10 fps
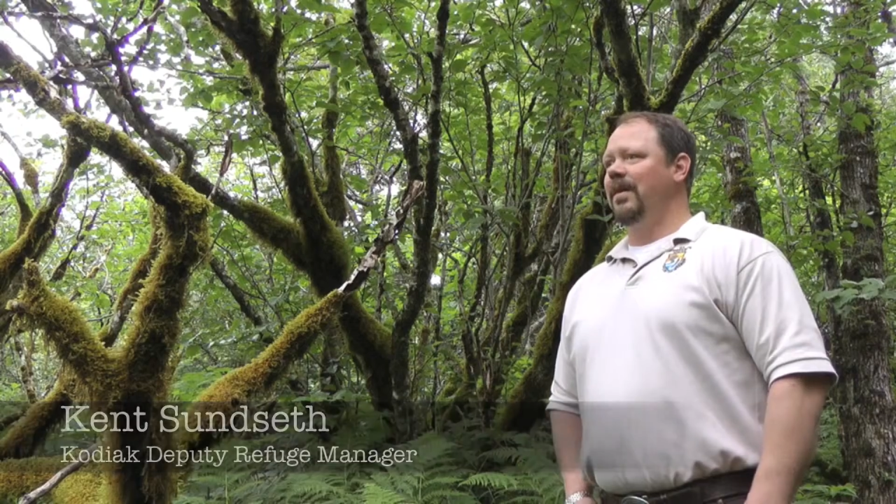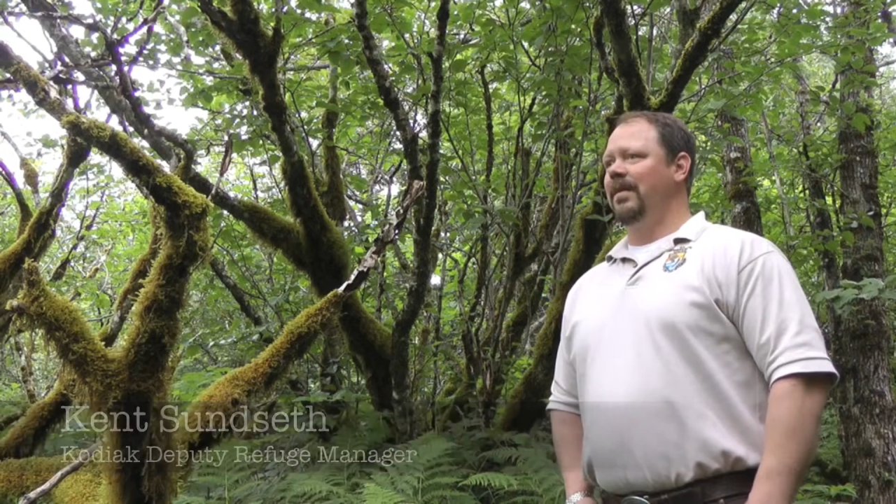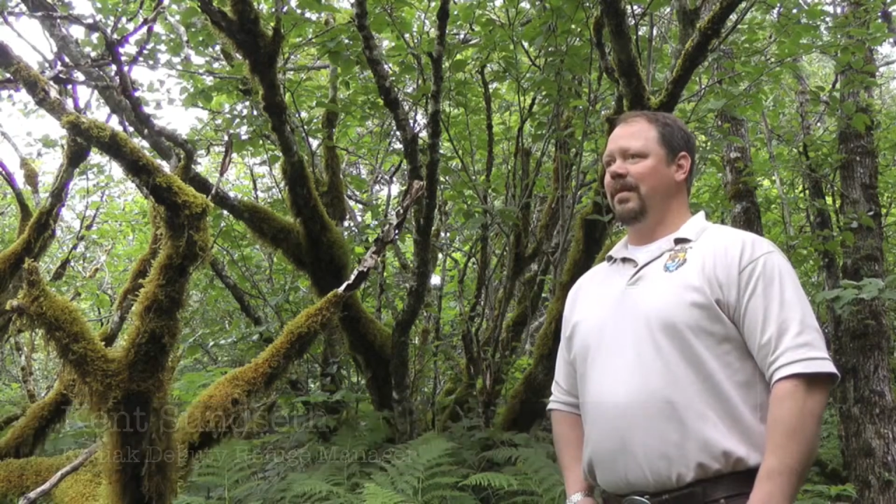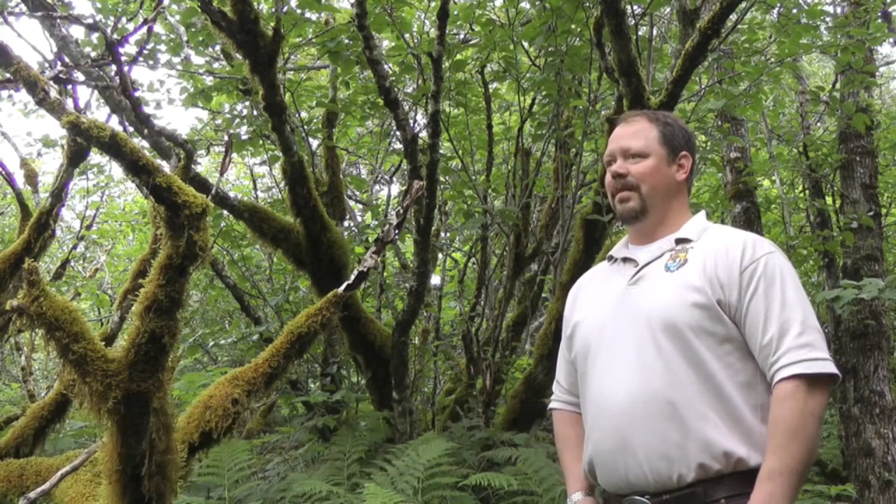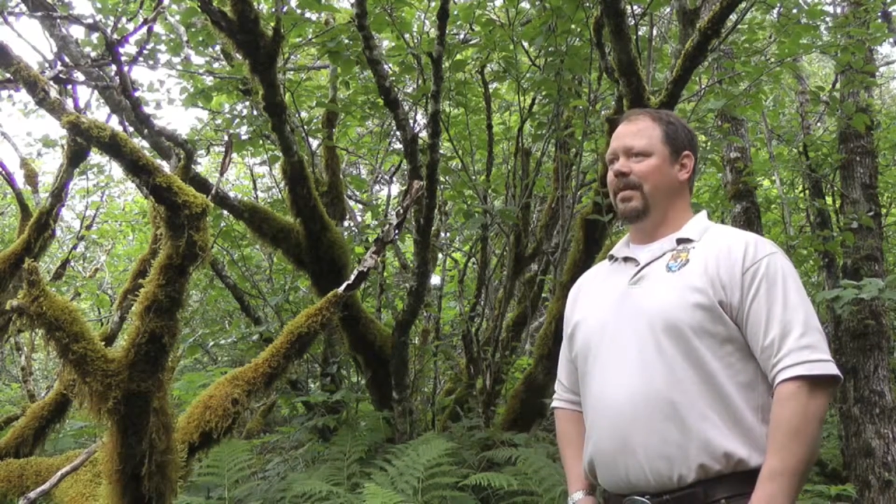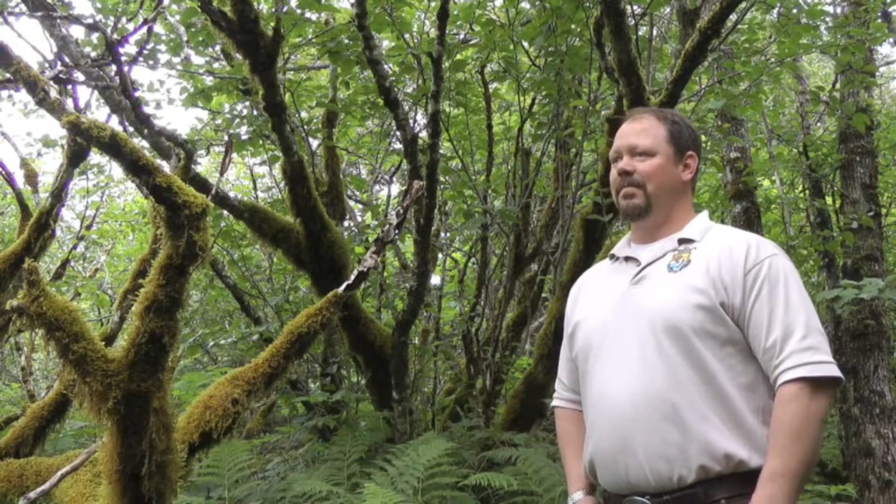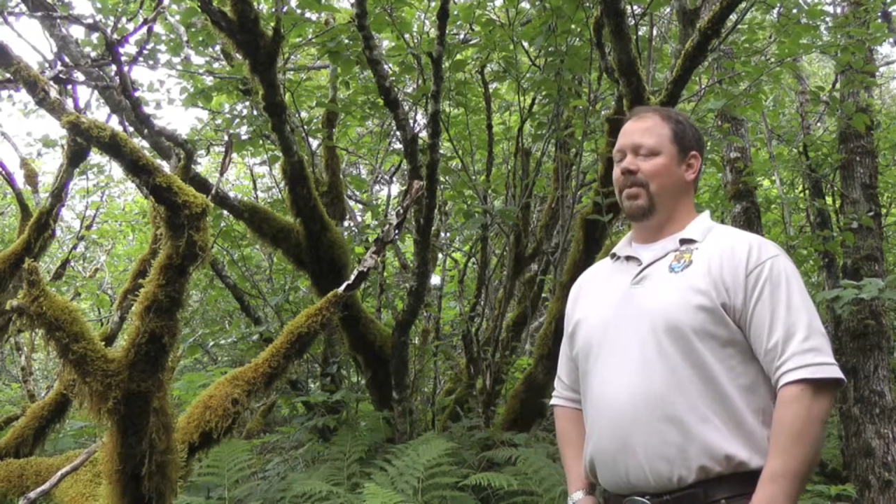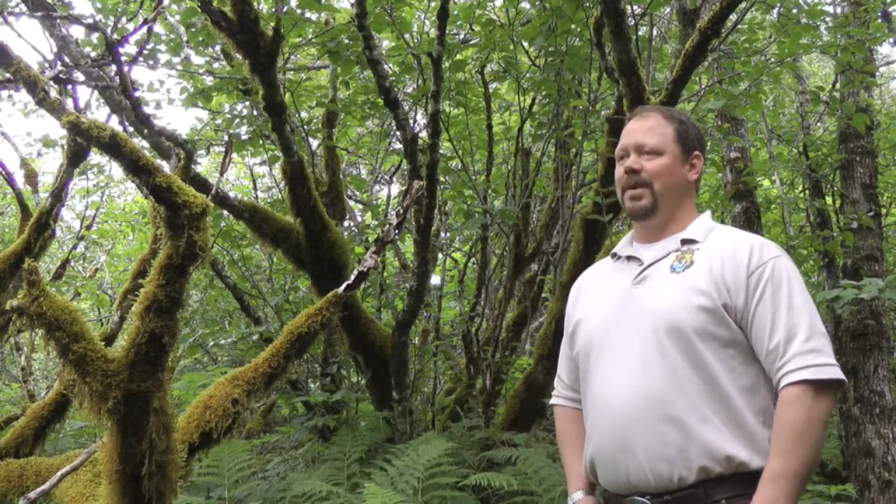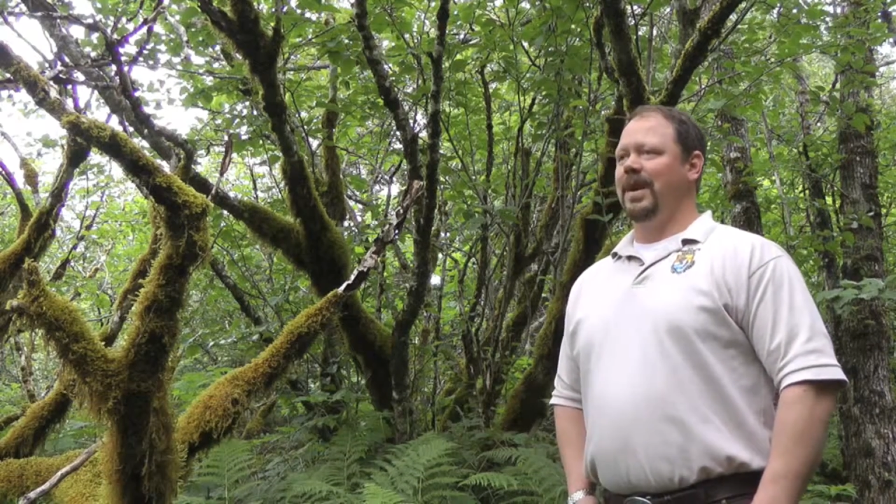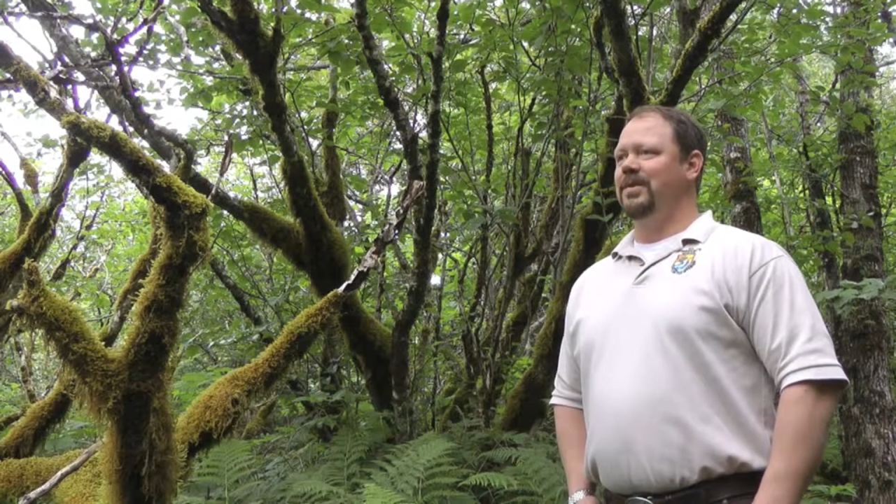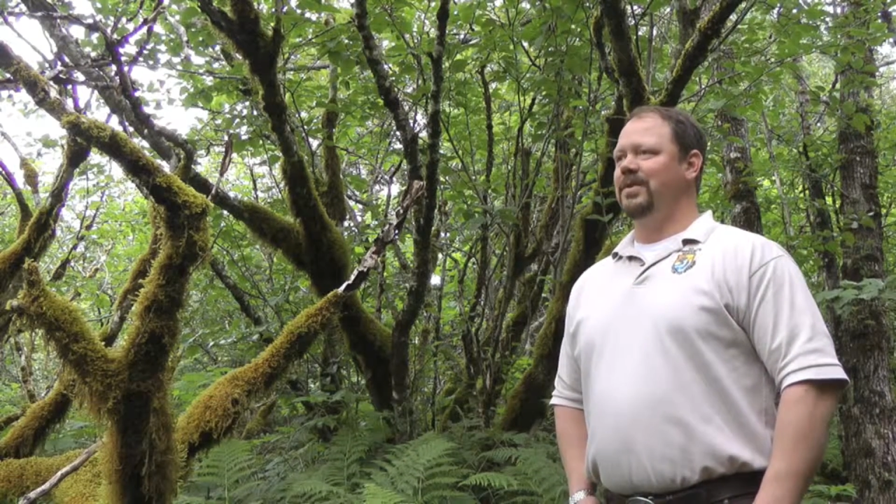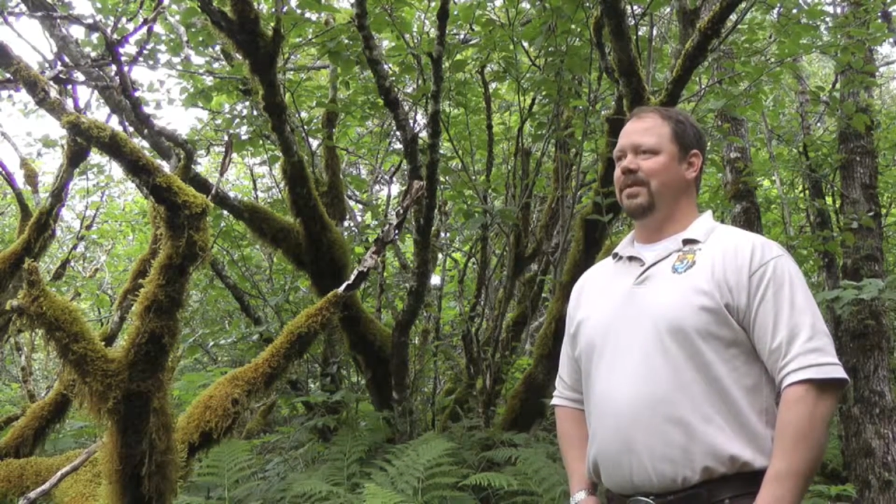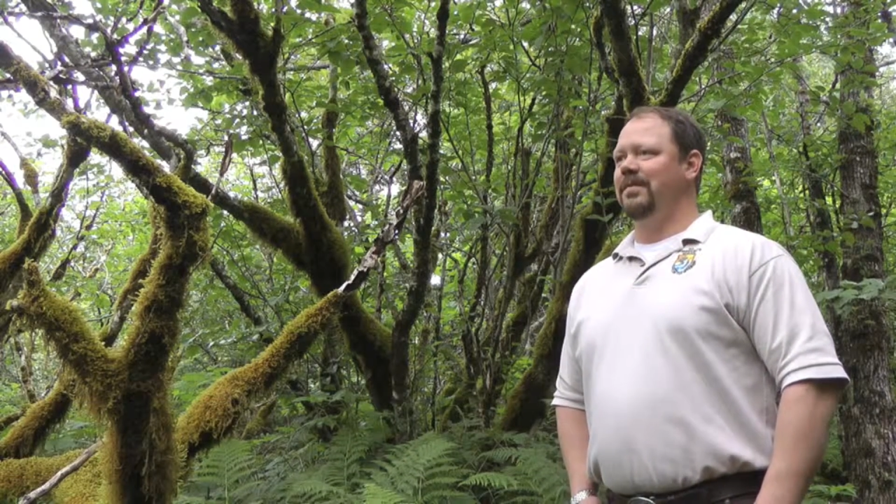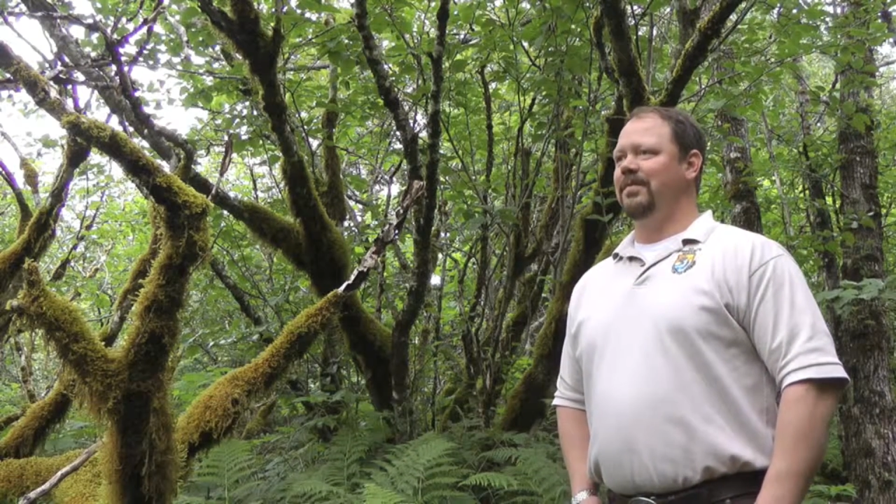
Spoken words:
the importation of